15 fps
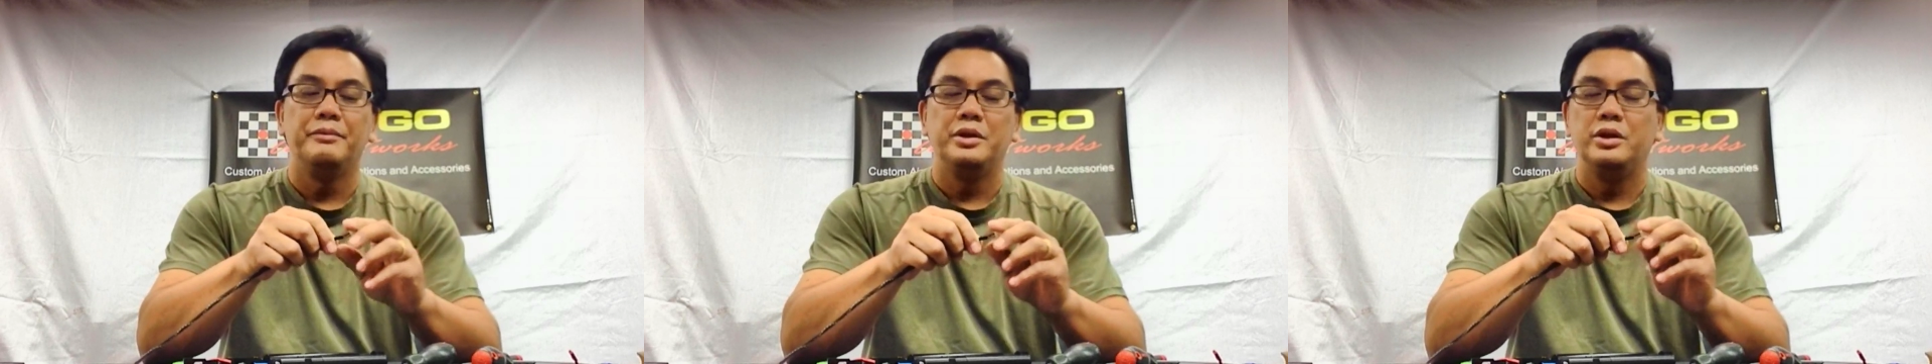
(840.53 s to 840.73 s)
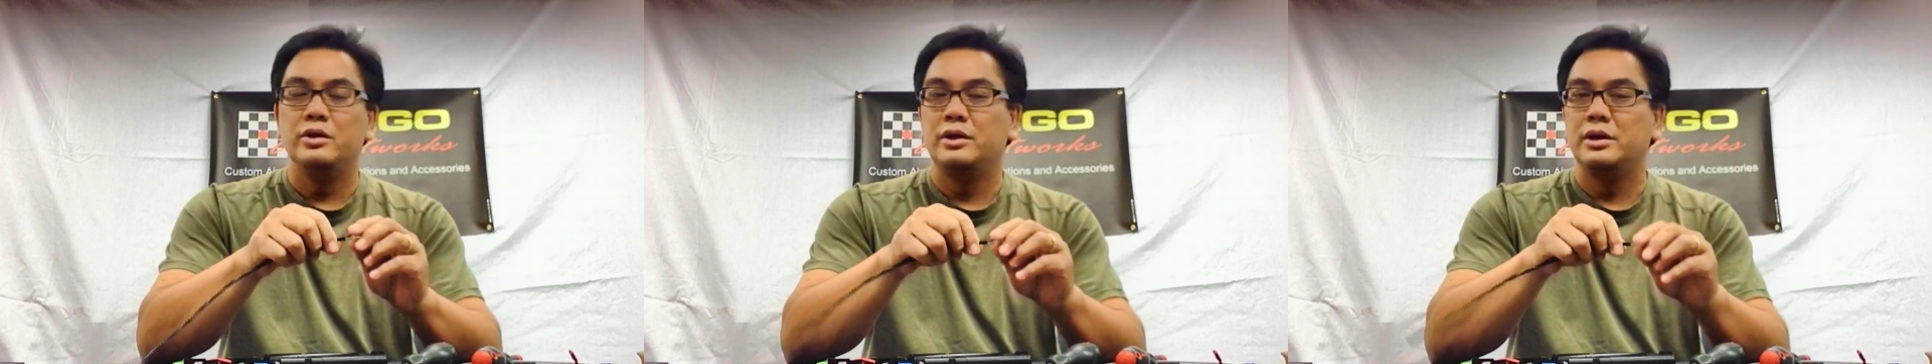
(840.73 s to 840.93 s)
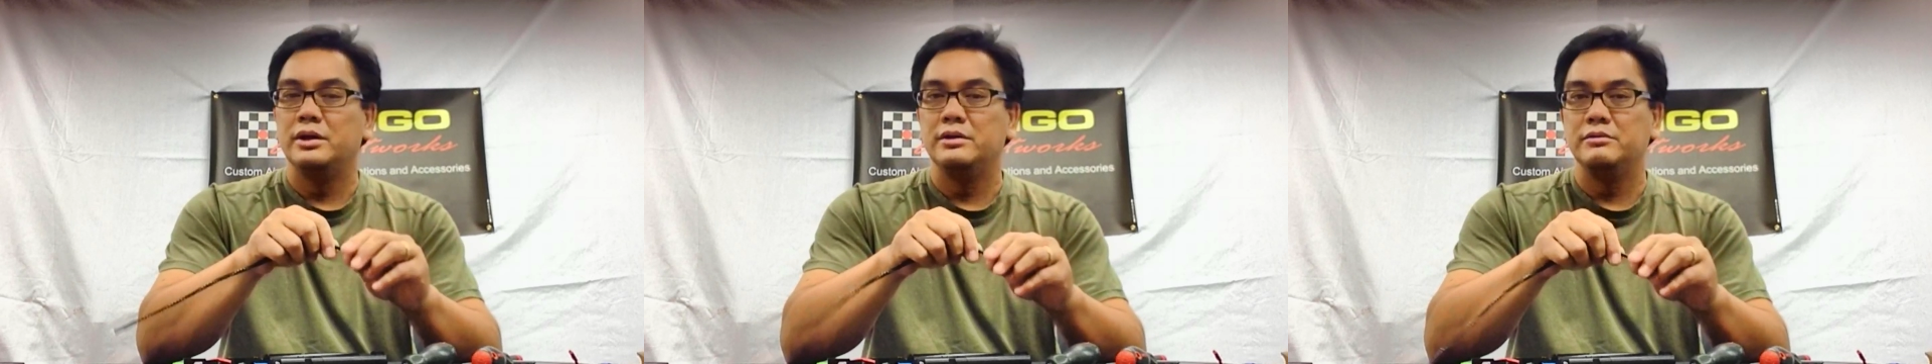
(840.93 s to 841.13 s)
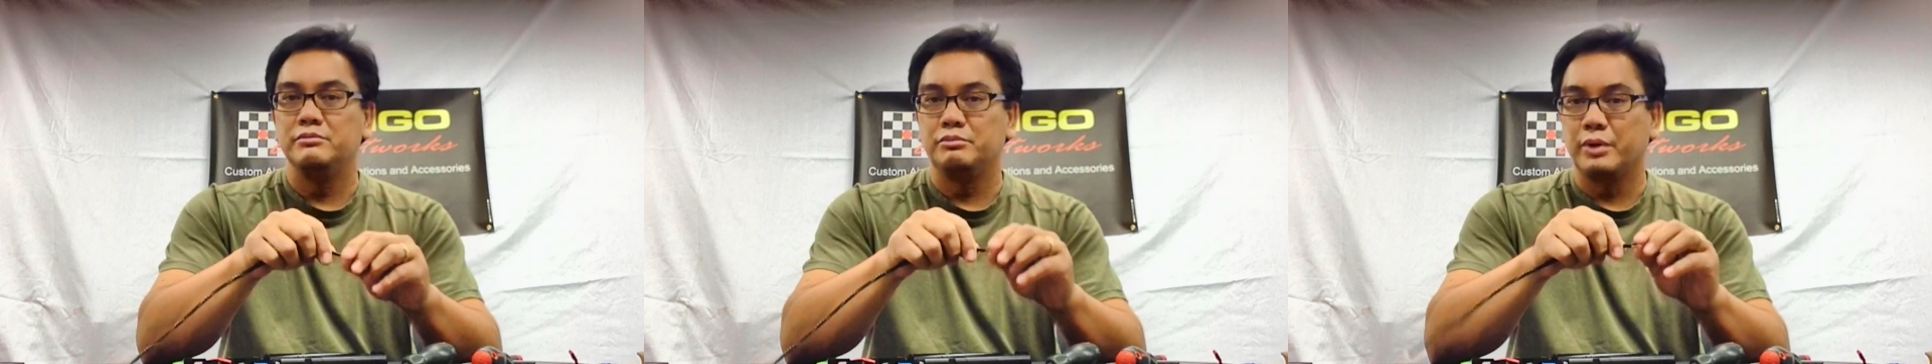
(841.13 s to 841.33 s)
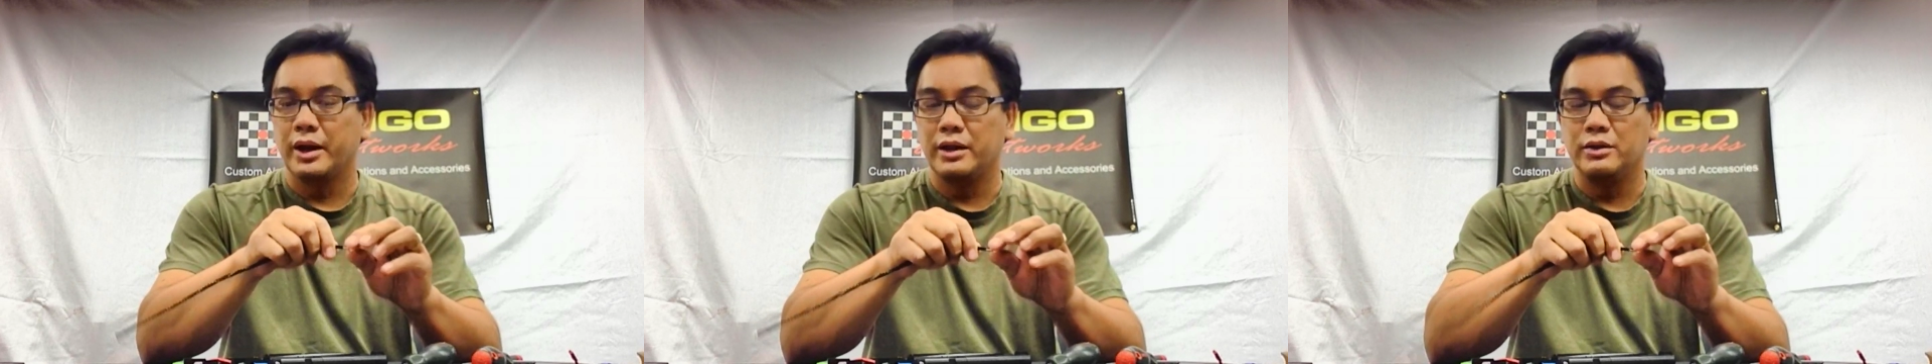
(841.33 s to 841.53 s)
you can
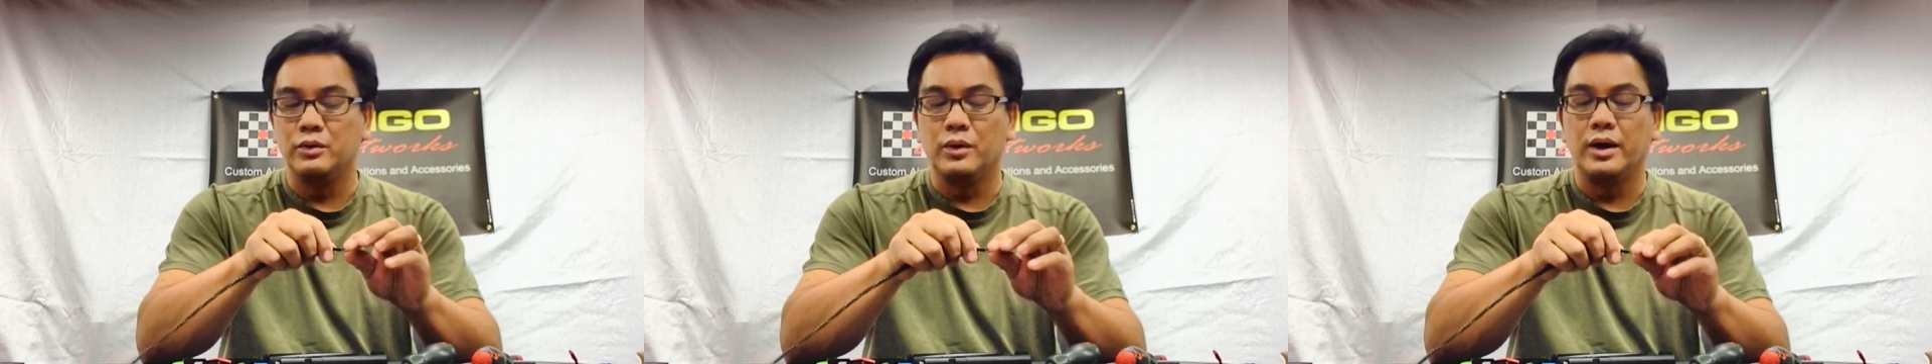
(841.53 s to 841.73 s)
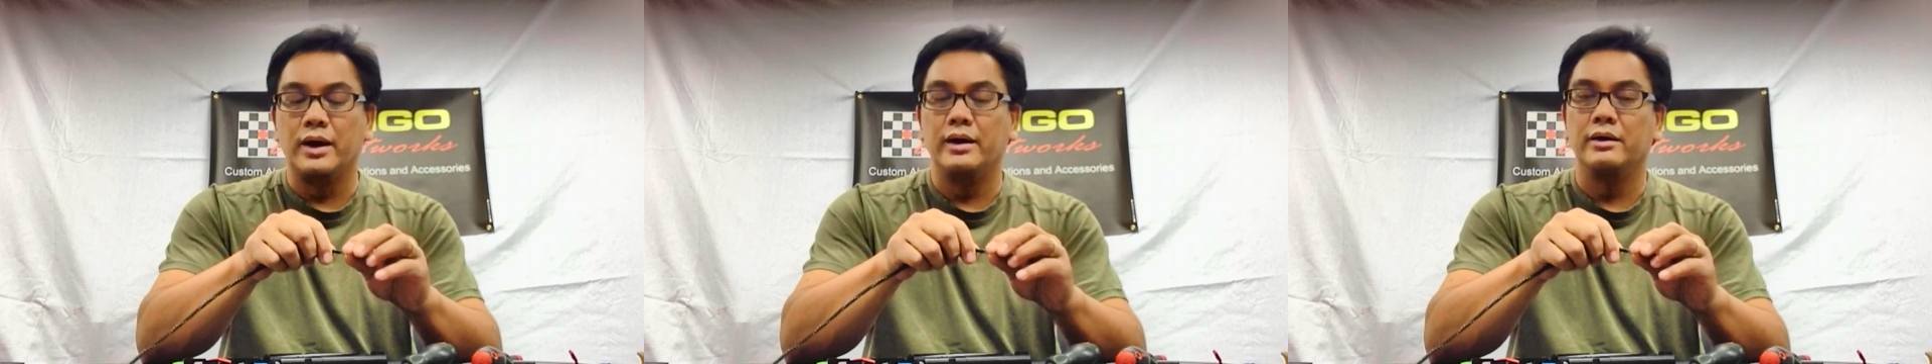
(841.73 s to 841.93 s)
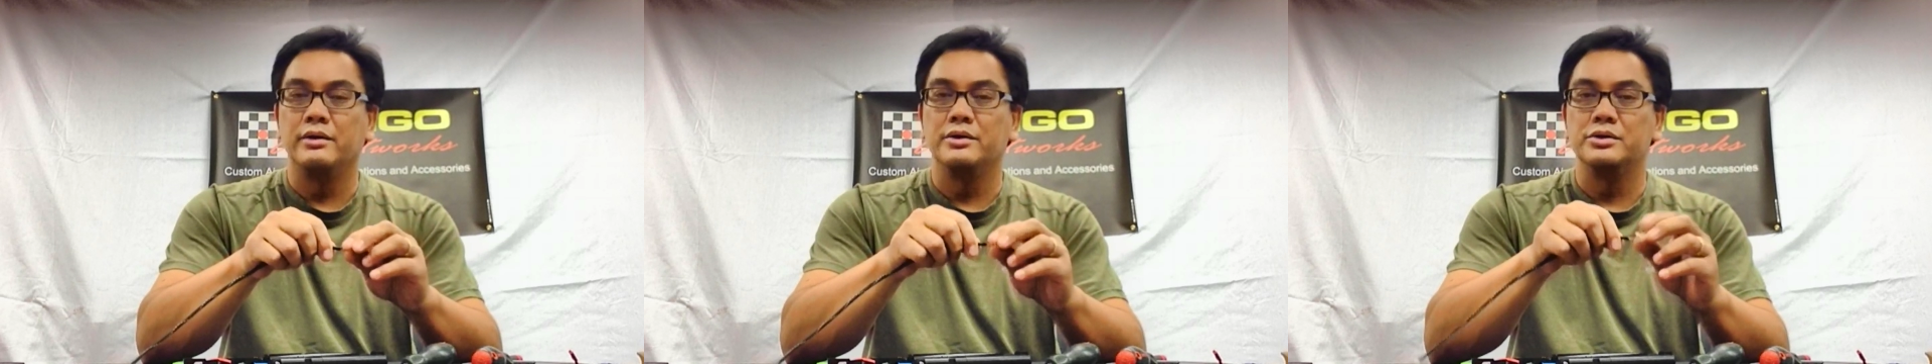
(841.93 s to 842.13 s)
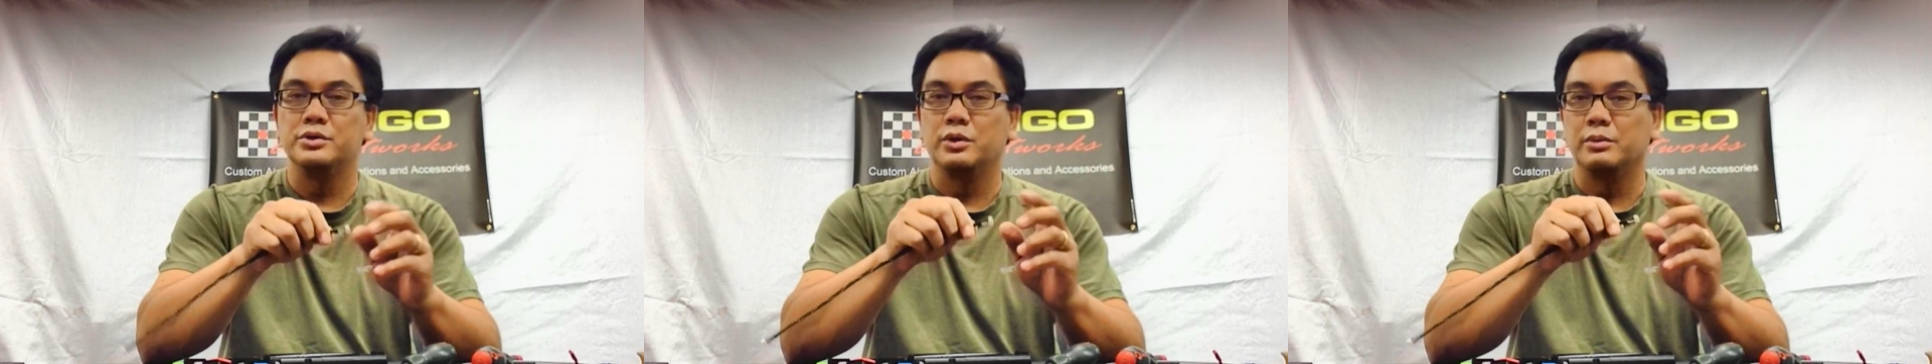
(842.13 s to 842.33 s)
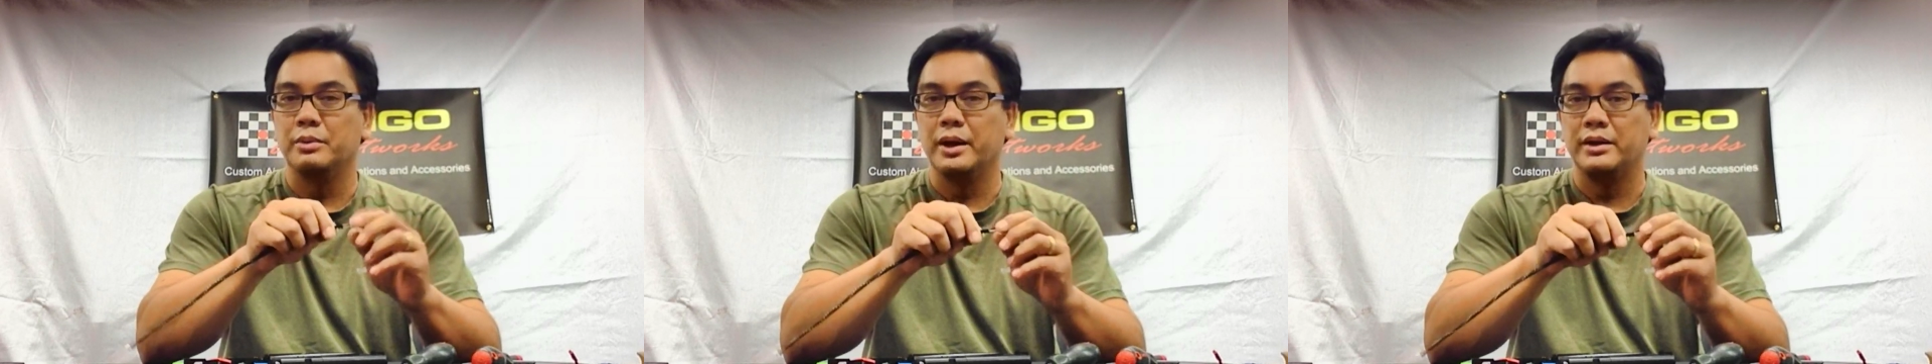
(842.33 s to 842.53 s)
break the wires
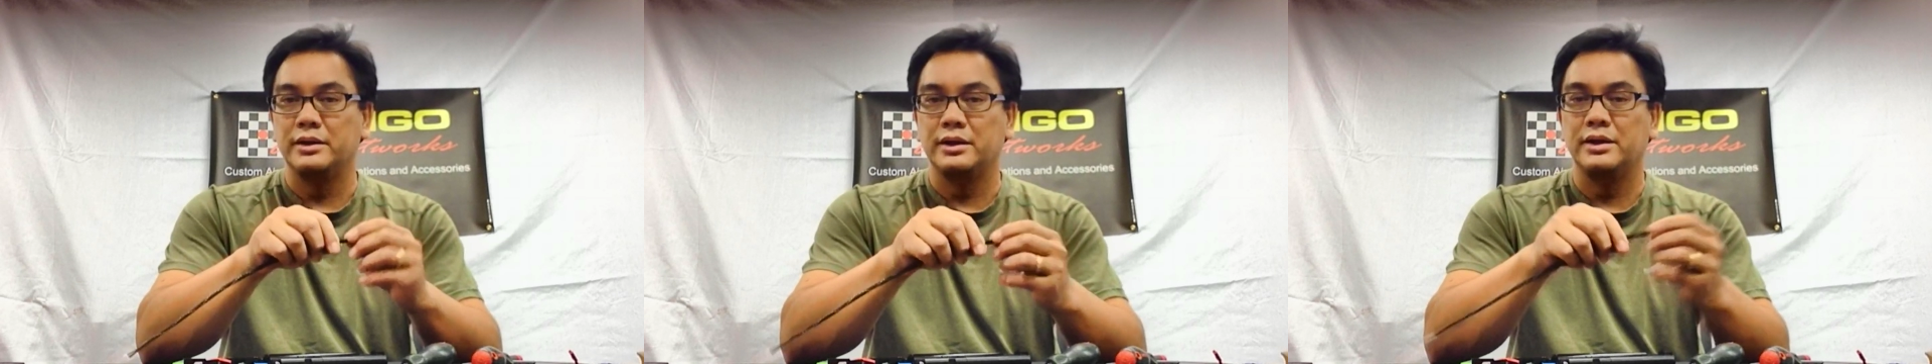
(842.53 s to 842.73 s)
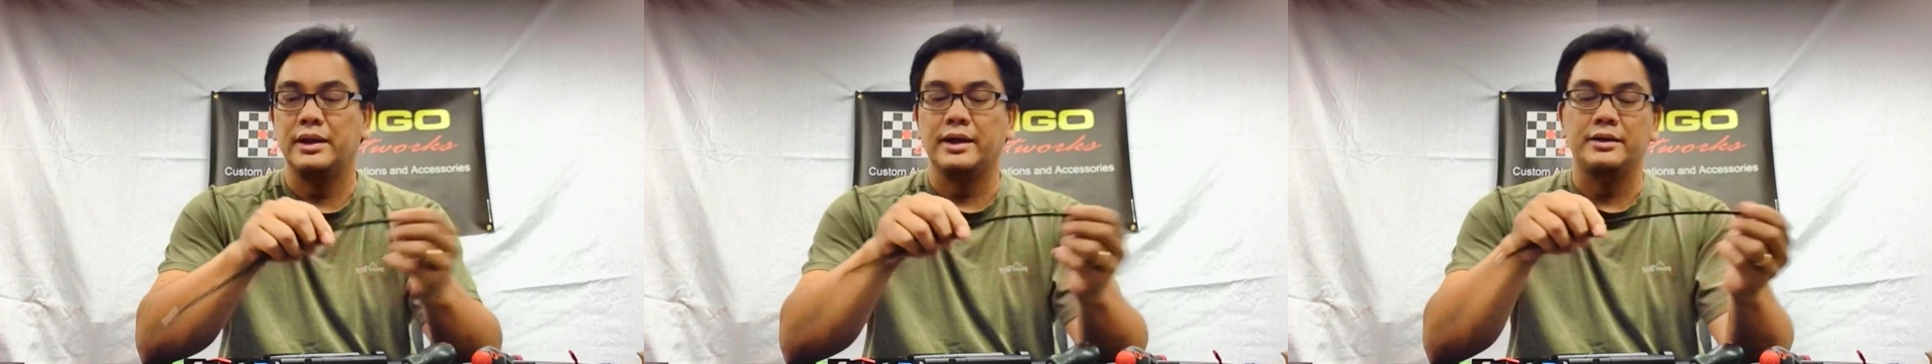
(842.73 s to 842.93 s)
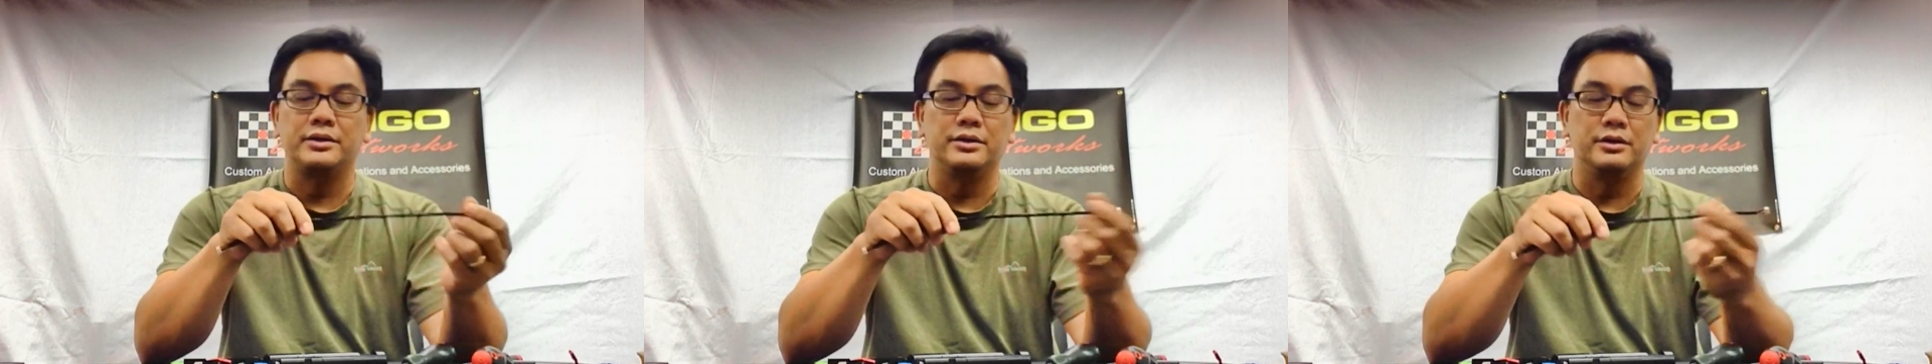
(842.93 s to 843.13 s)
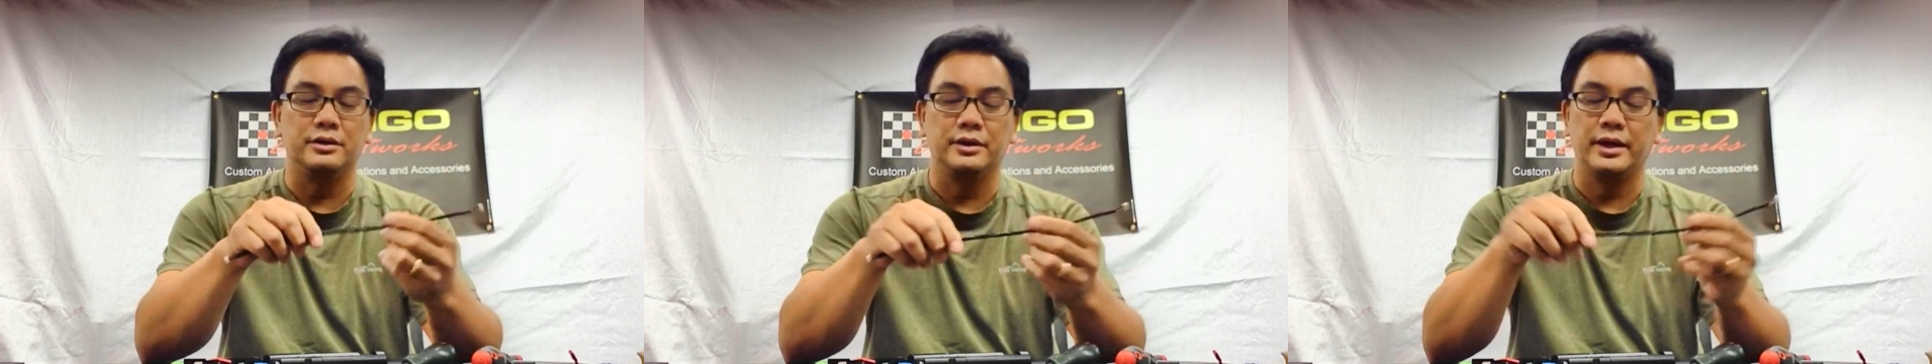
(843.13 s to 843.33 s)
or break the connector,